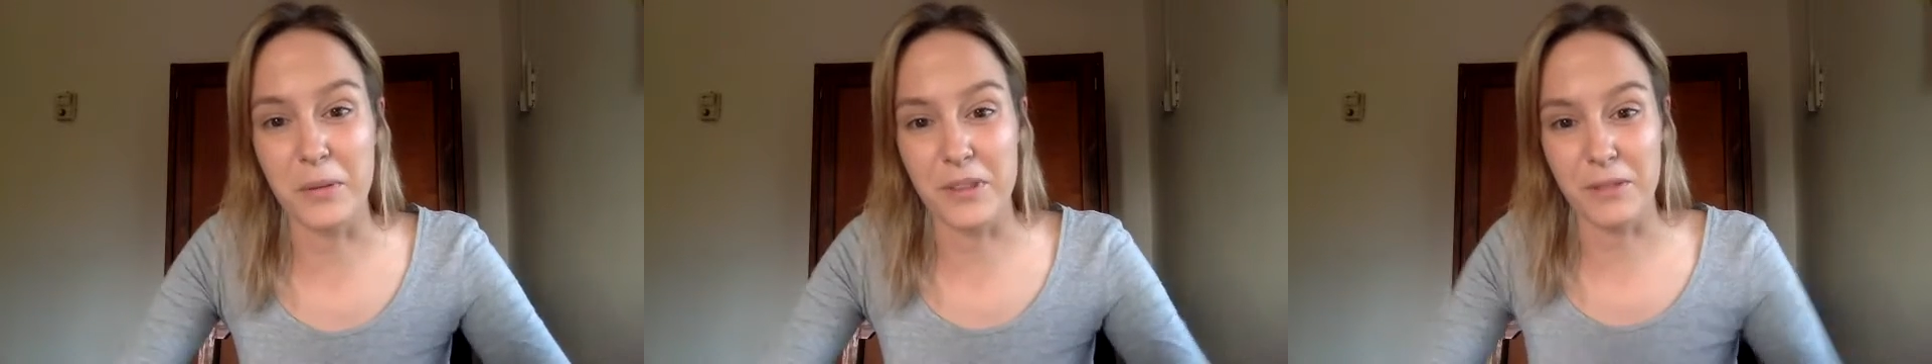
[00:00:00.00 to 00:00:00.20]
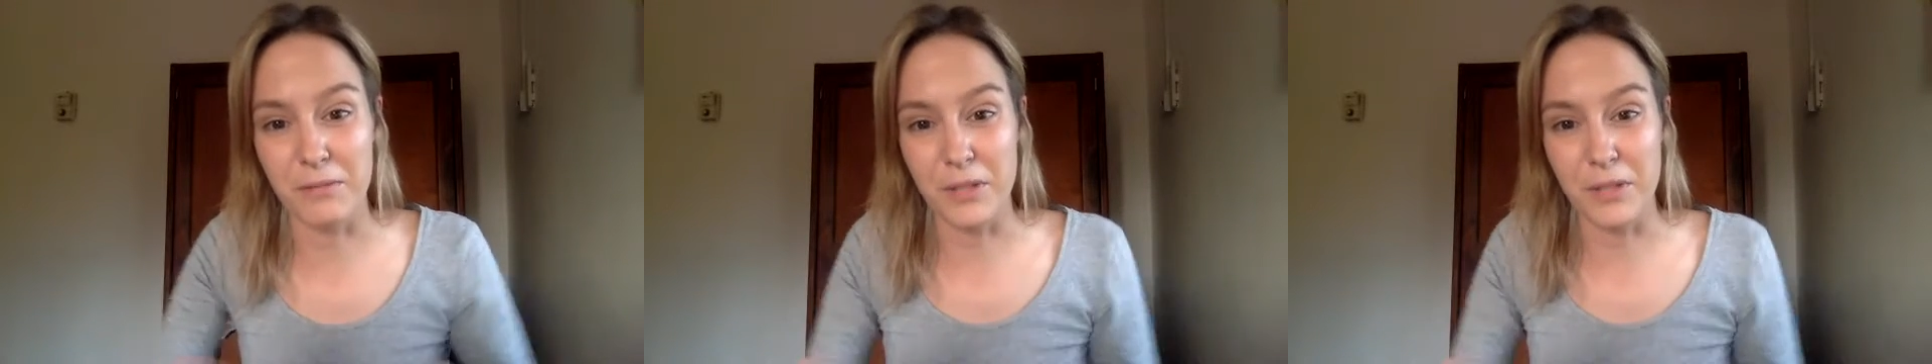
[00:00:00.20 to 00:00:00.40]

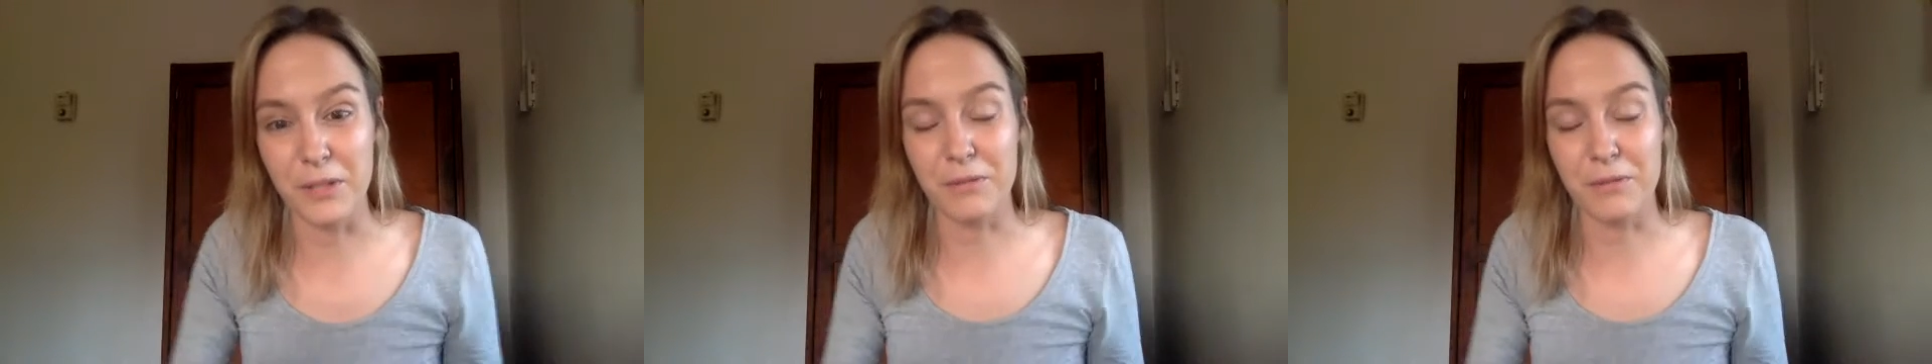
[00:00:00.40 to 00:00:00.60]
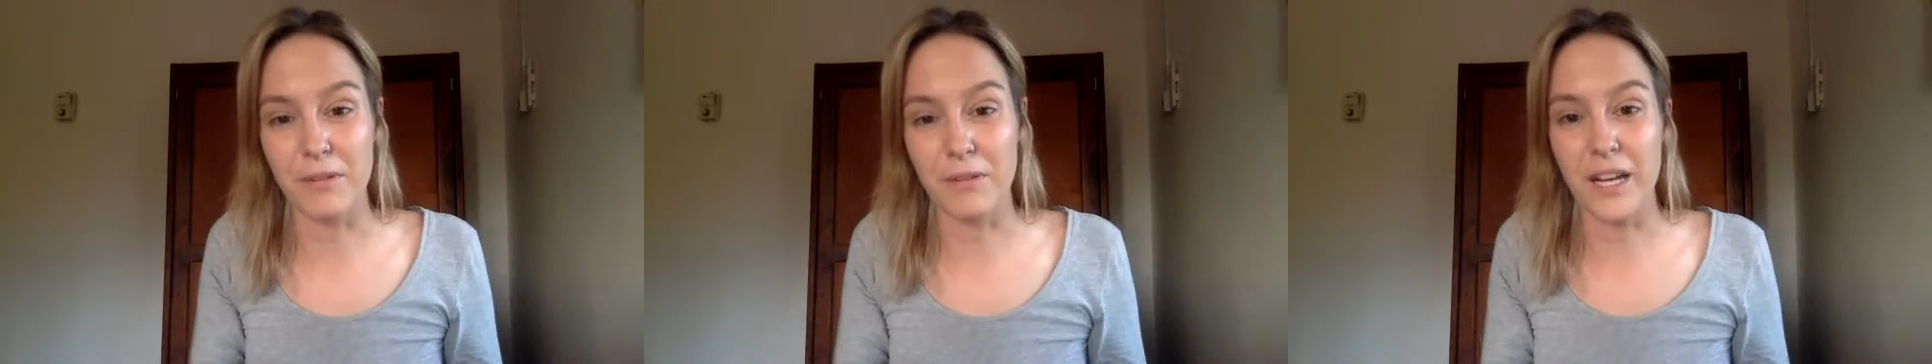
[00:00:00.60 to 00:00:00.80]
the roof
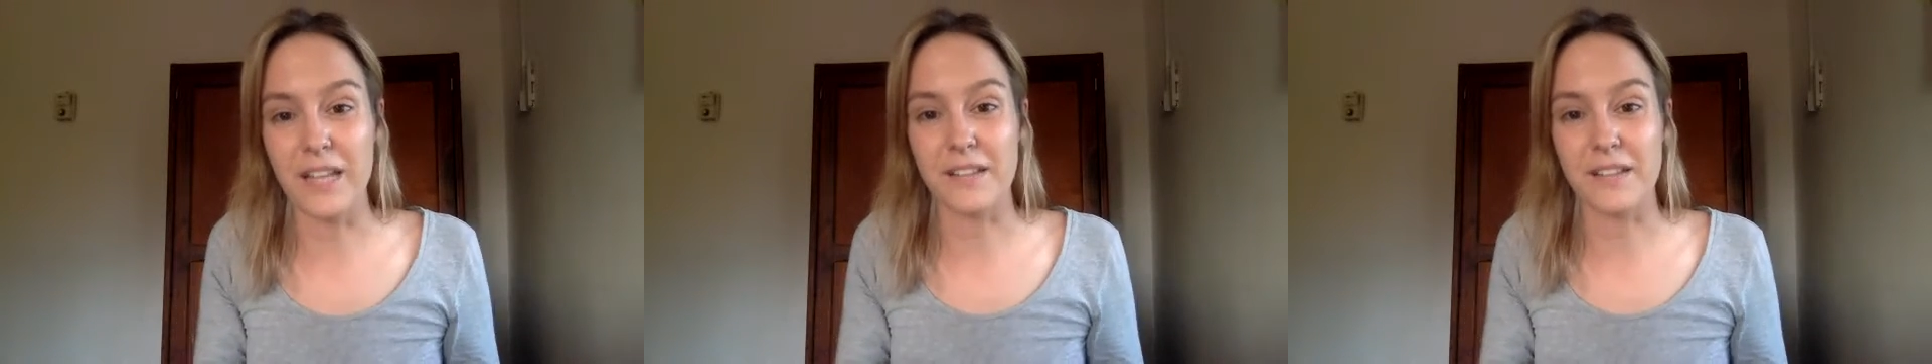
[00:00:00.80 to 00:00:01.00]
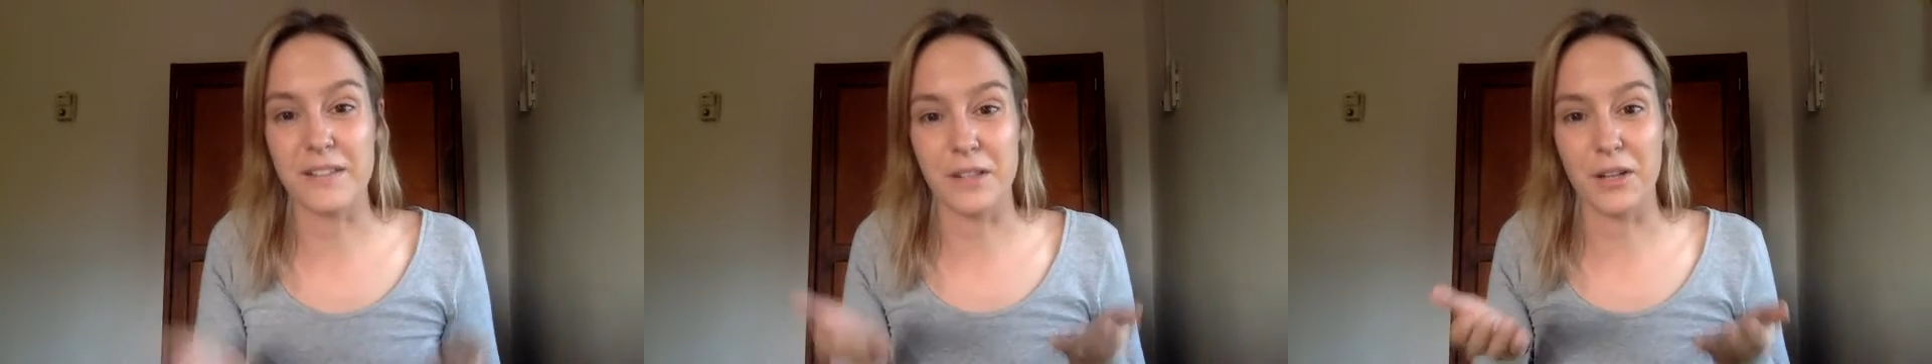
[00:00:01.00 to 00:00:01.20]

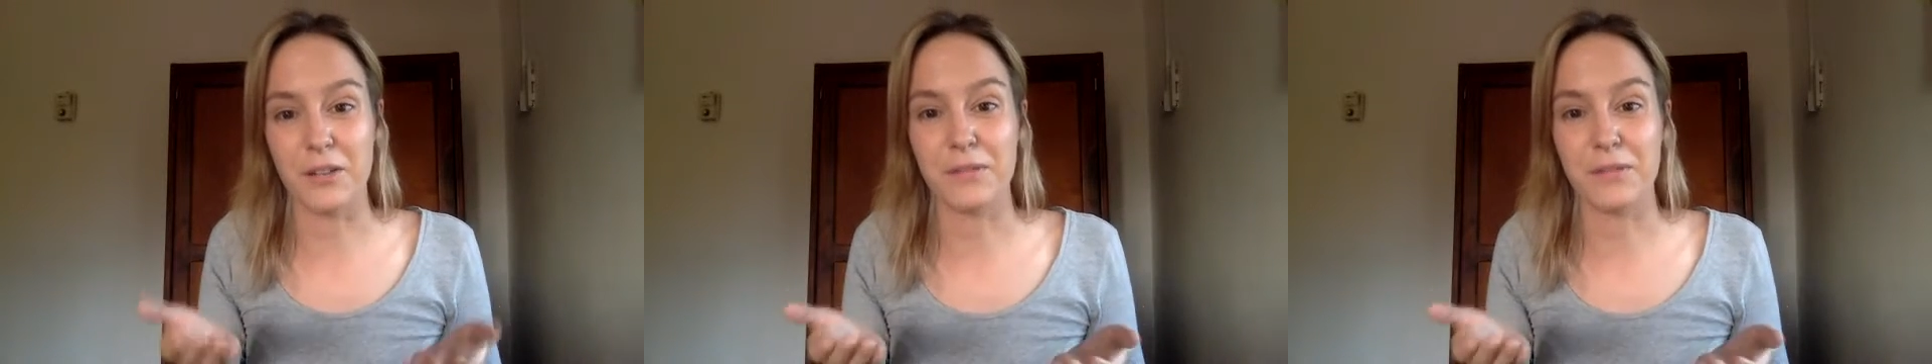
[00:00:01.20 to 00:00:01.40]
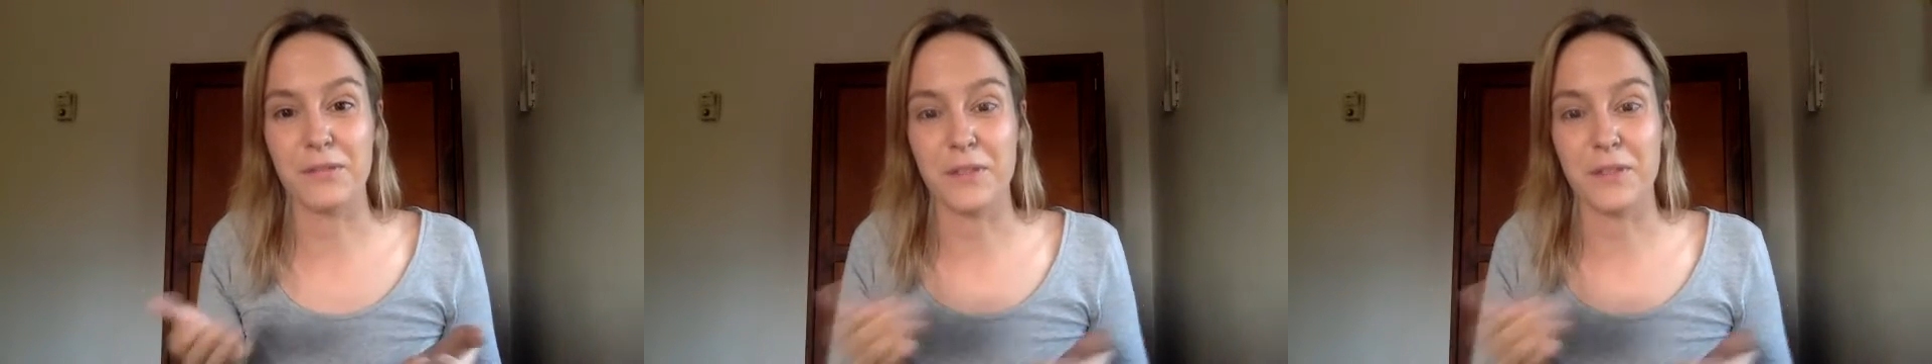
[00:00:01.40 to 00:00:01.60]
raised
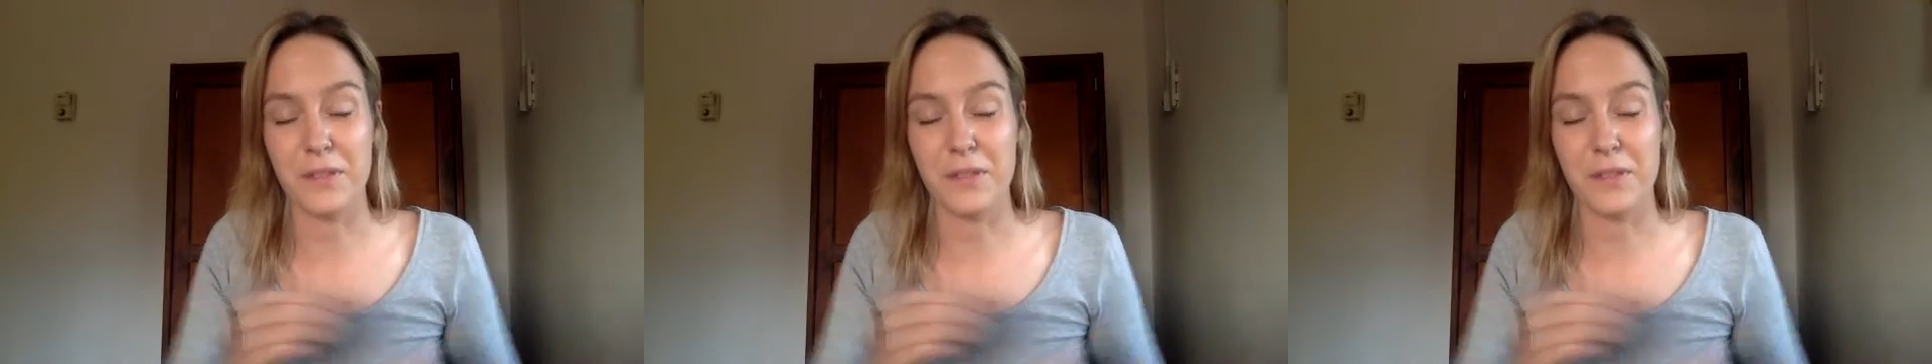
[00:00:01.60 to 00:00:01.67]
off